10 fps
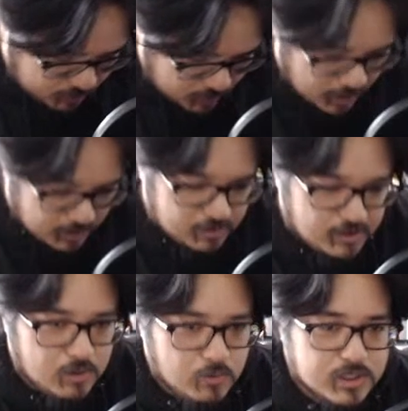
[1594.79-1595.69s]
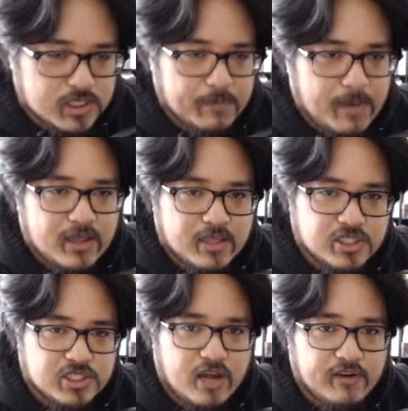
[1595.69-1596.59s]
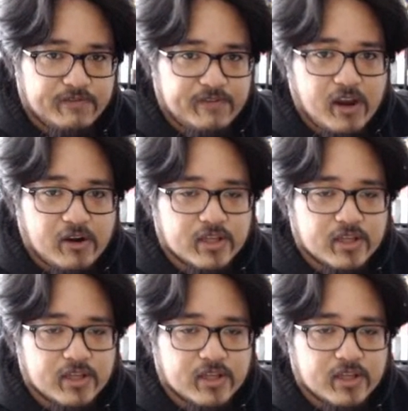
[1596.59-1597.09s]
Anything where it's man, that's just not fair.